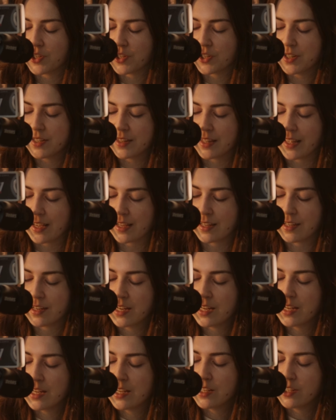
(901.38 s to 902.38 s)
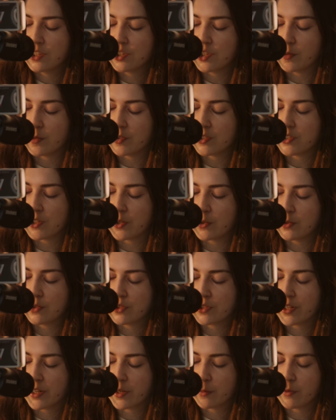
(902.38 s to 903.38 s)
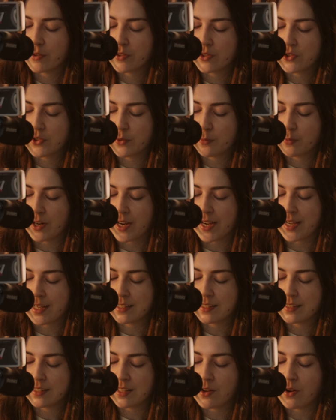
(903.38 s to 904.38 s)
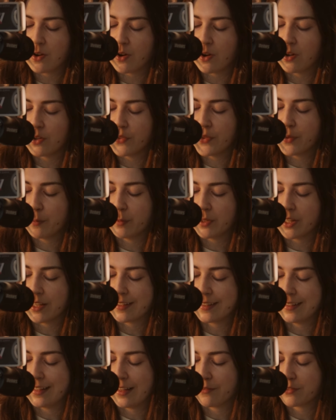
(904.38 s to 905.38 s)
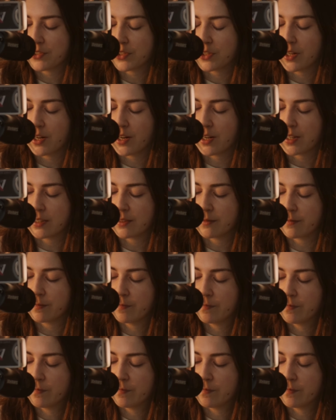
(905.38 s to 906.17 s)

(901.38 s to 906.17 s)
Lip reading: heard that, she was so struck with surprise that all the blood left her heart,